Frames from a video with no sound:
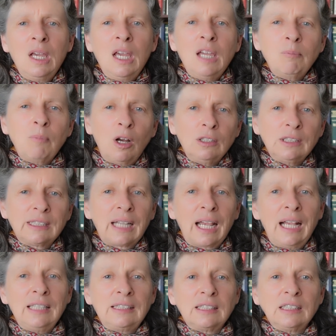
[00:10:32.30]
In most
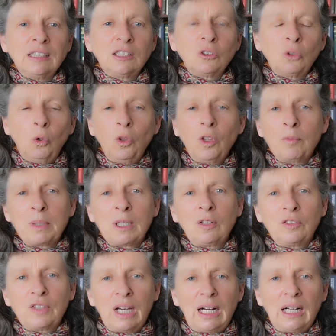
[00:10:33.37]
cases, all the
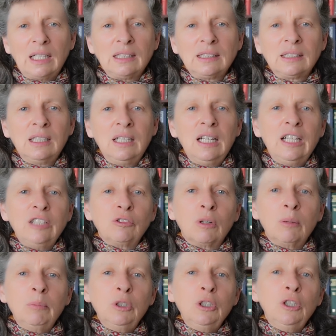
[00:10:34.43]
bill does is
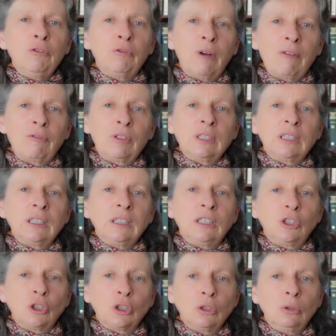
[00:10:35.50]
remove
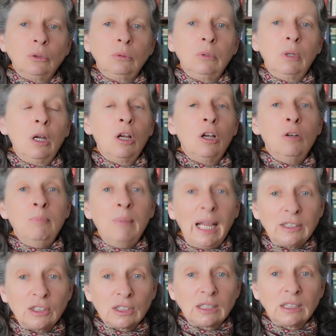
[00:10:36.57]
references to Her
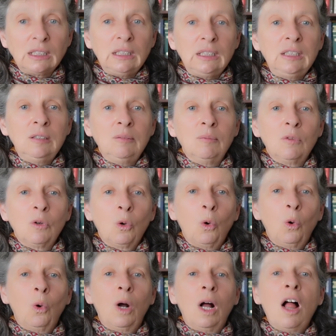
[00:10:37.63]
Majesty
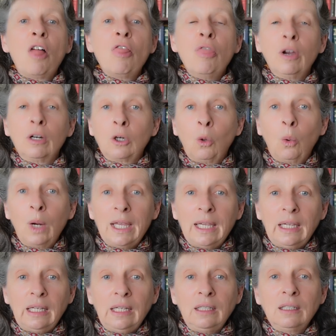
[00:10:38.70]
or the
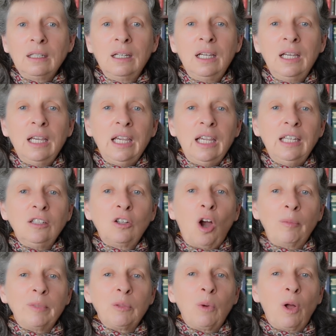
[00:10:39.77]
Queen in
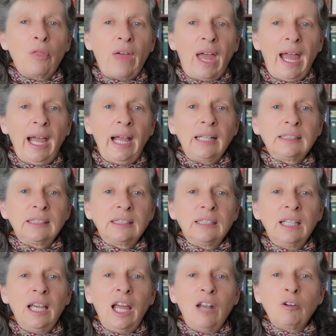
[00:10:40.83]
Commonwealth Acts
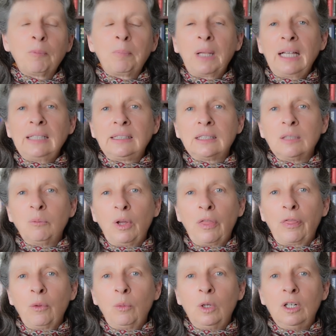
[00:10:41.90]
and replace them
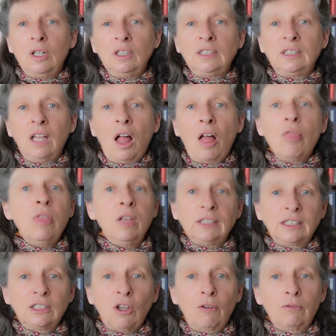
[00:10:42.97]
with the words the
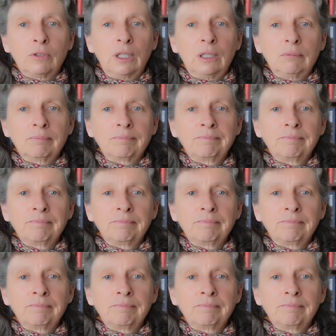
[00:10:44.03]
Sovereign.